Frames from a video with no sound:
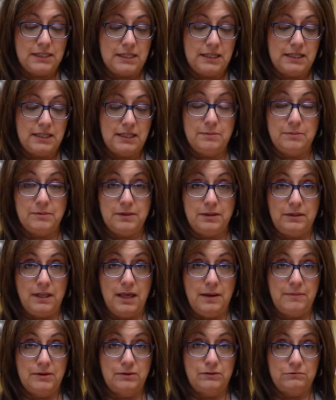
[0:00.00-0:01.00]
to keep the
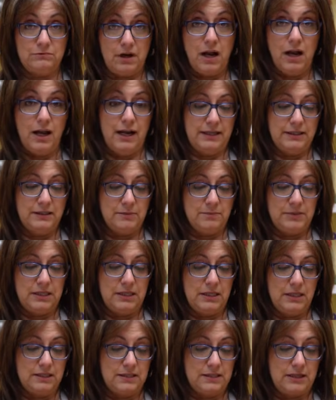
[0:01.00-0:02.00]
lemon rind
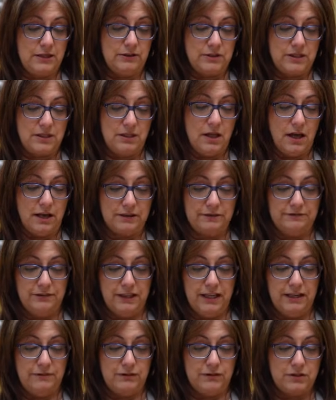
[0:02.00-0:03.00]
because there's a lot of
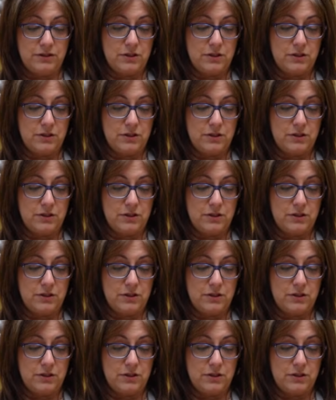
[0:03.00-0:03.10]
flavor.